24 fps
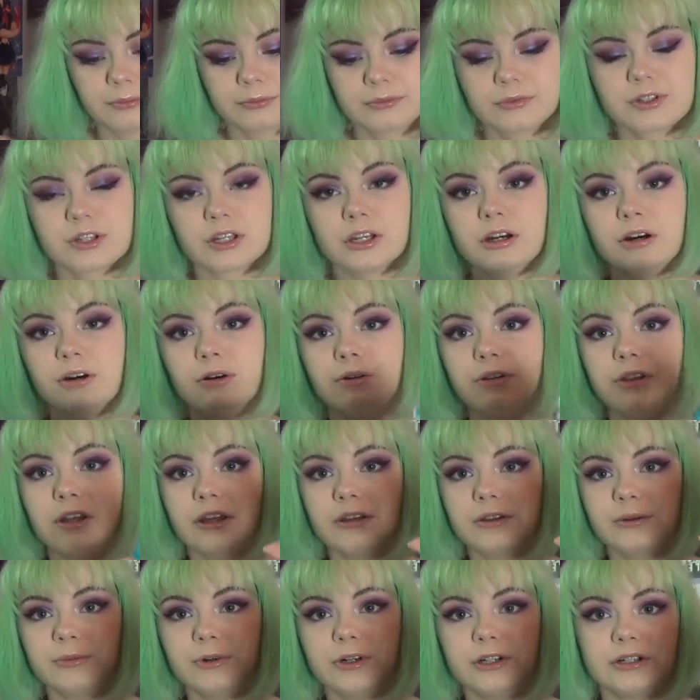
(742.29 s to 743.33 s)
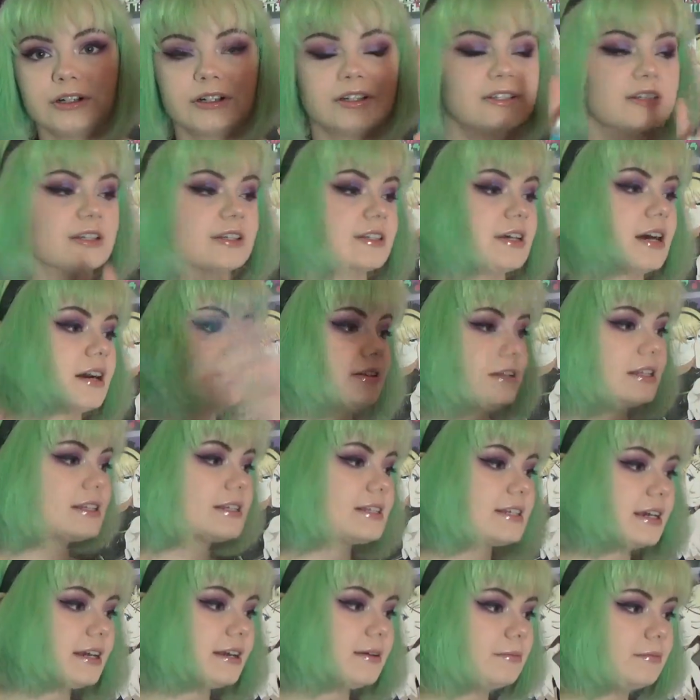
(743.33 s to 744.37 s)
So the other one is exactly the
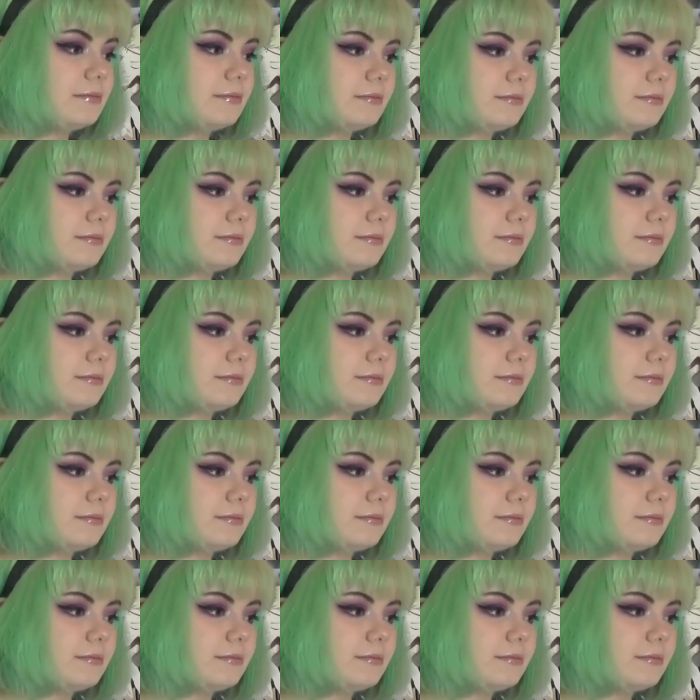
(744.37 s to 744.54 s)
same,